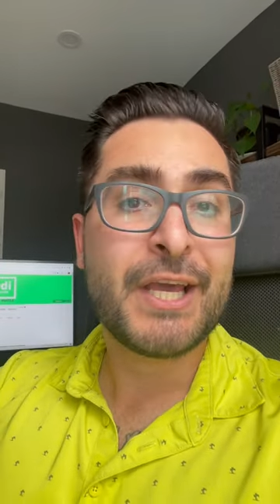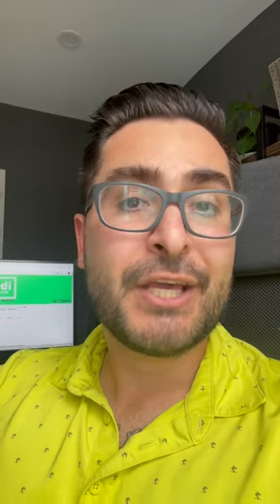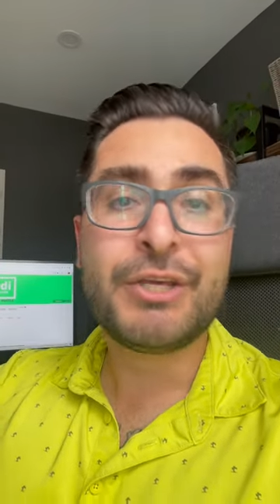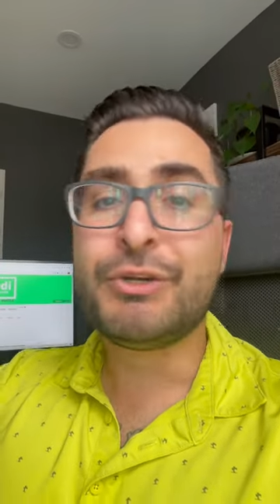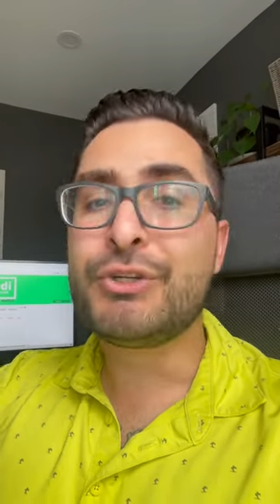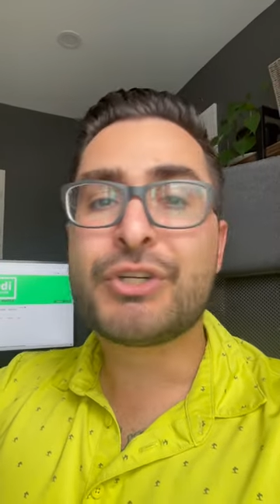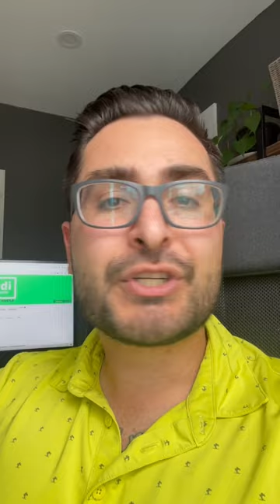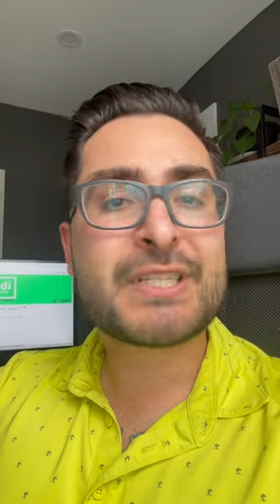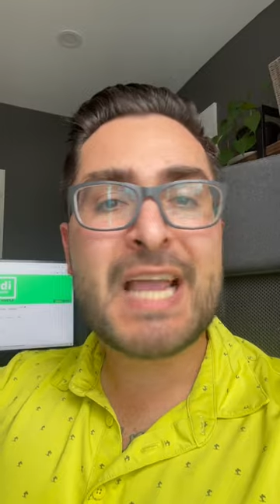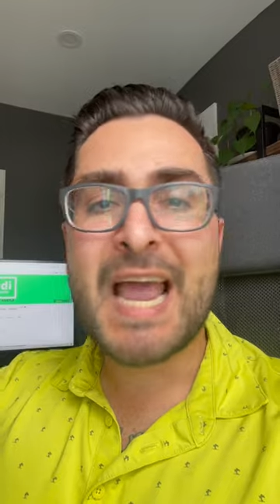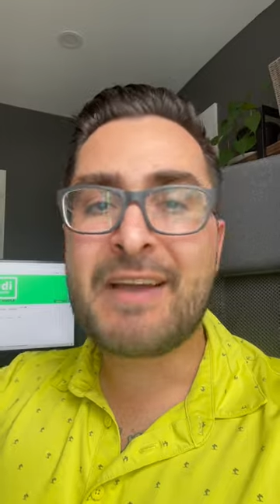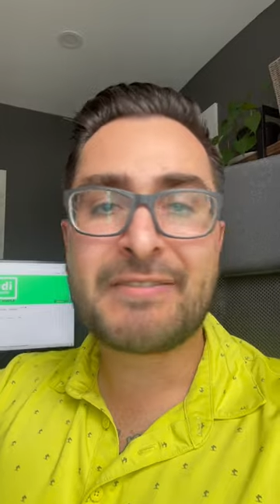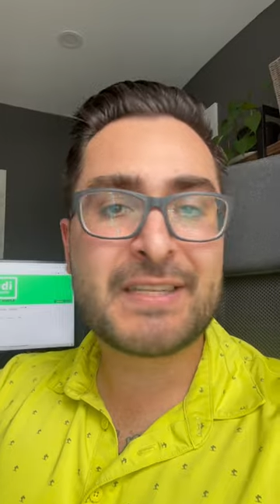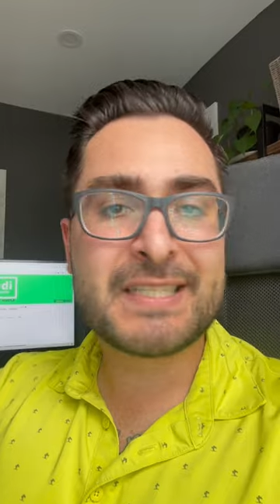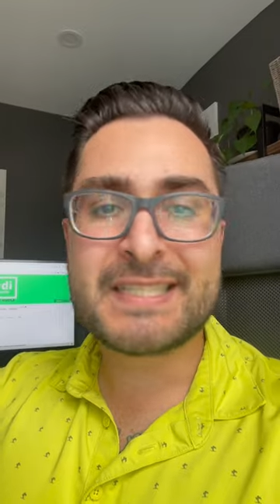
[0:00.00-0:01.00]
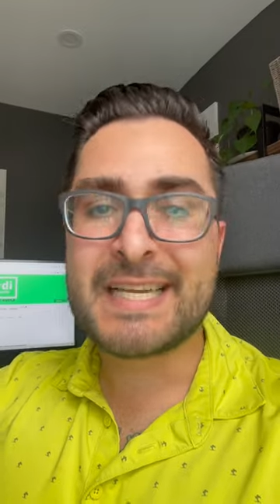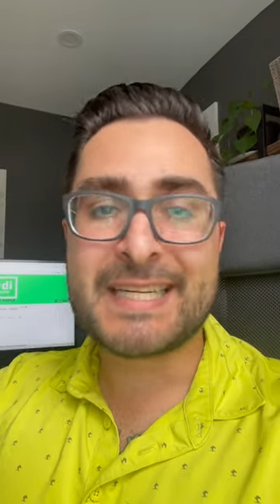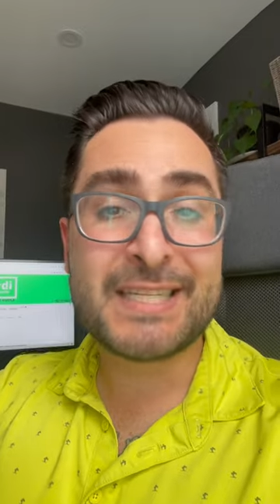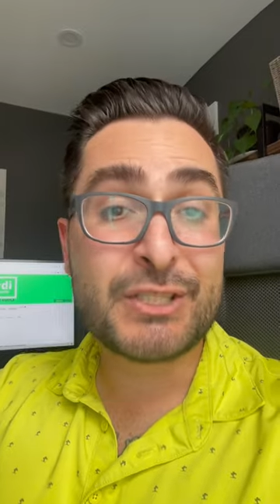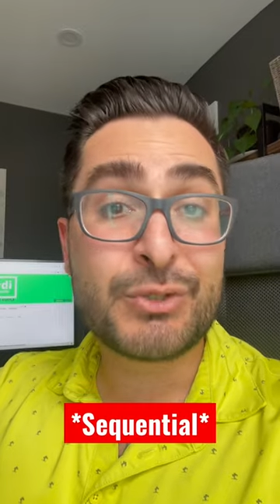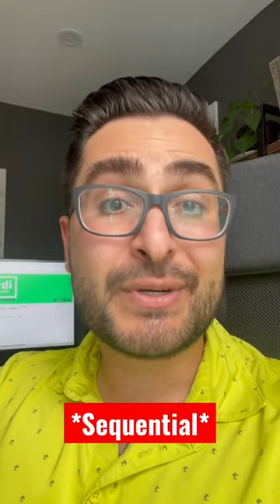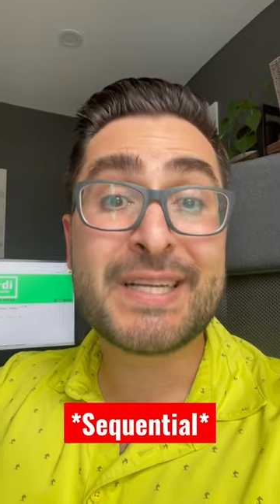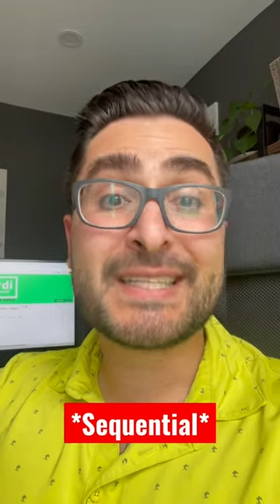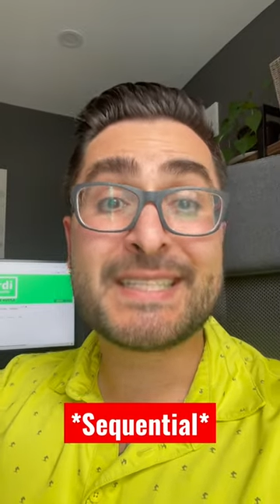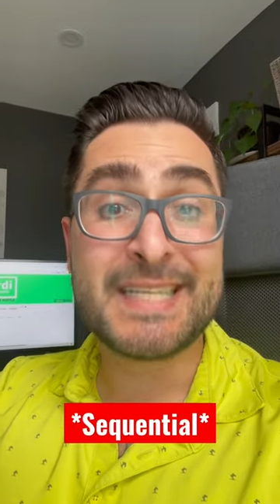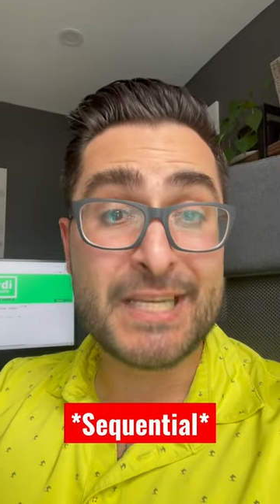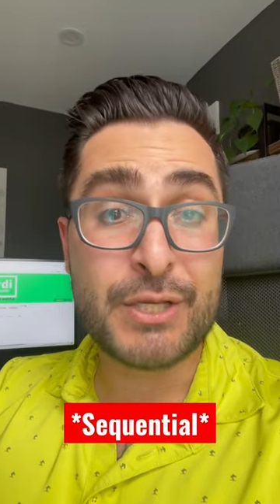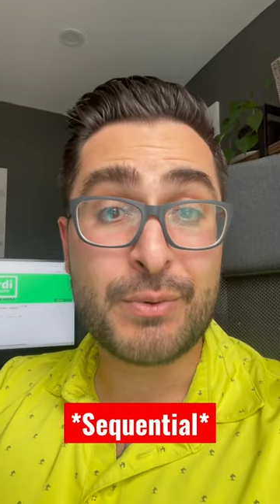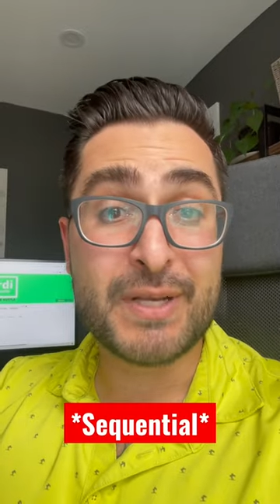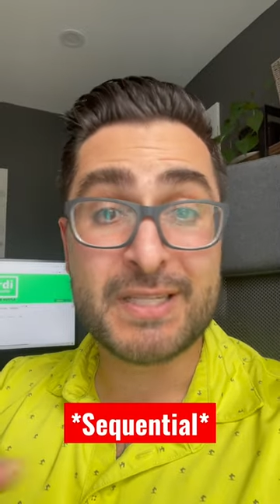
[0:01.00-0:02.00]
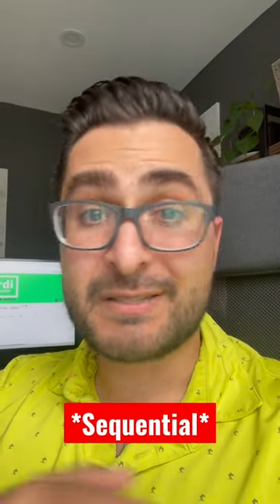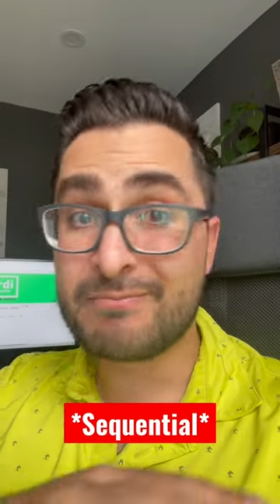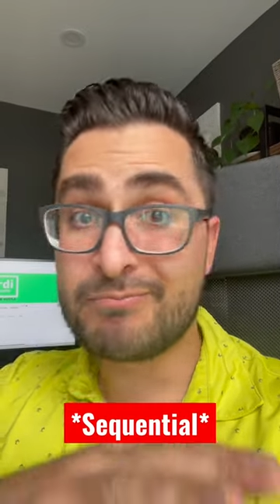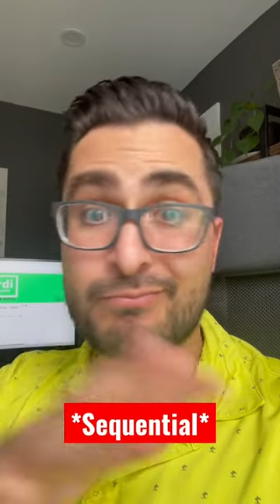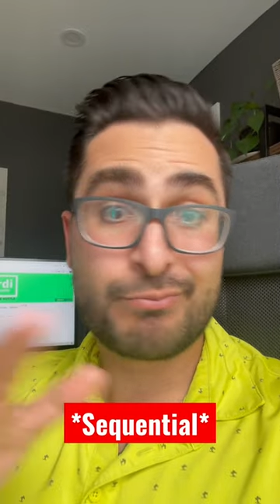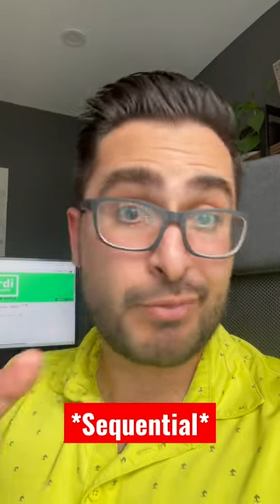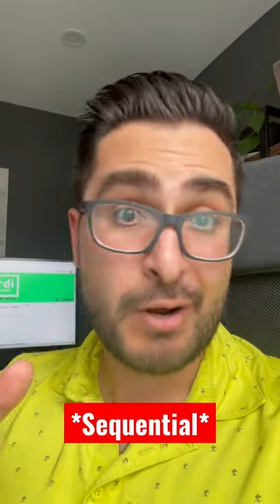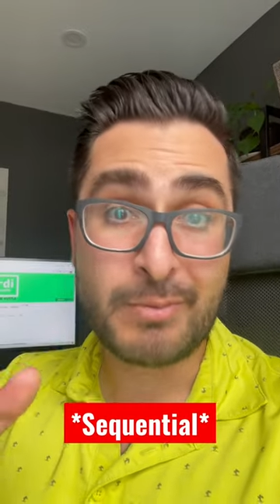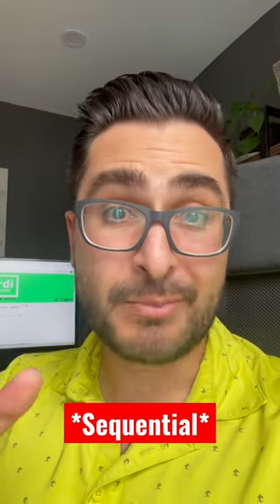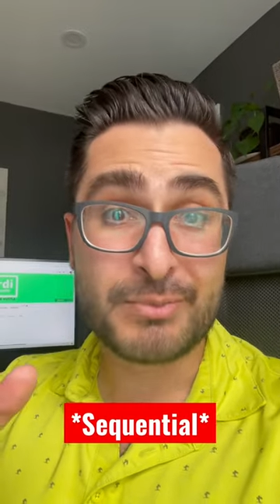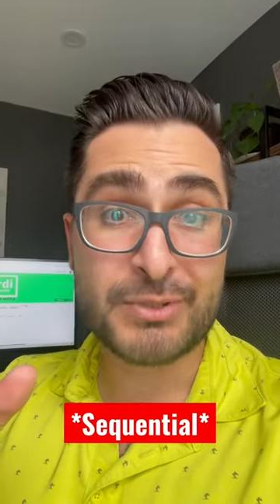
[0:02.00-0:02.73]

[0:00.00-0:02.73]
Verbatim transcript: you just have to set it to continuous. Problem